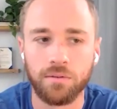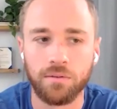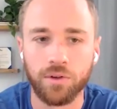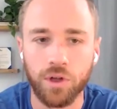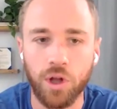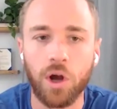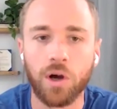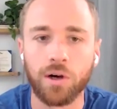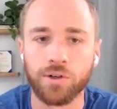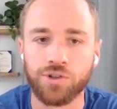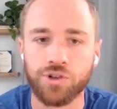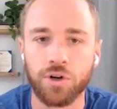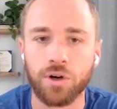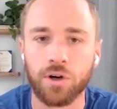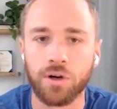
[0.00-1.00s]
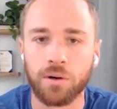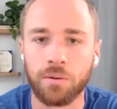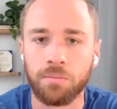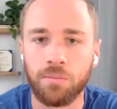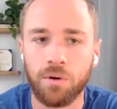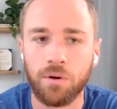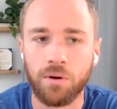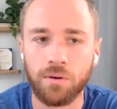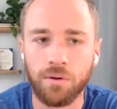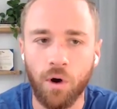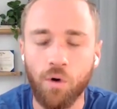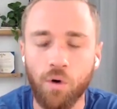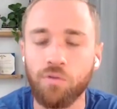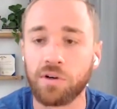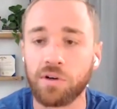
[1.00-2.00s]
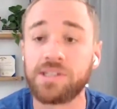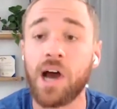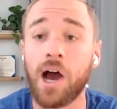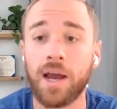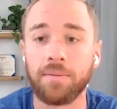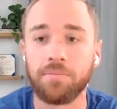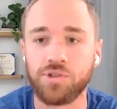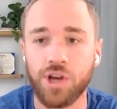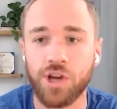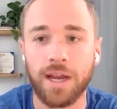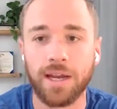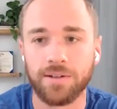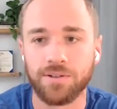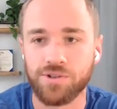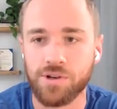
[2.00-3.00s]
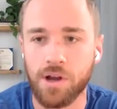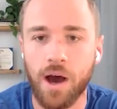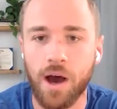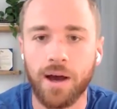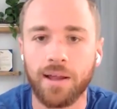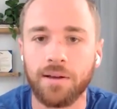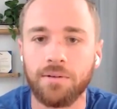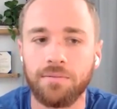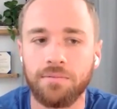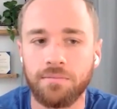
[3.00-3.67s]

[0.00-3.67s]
larger overtime change, not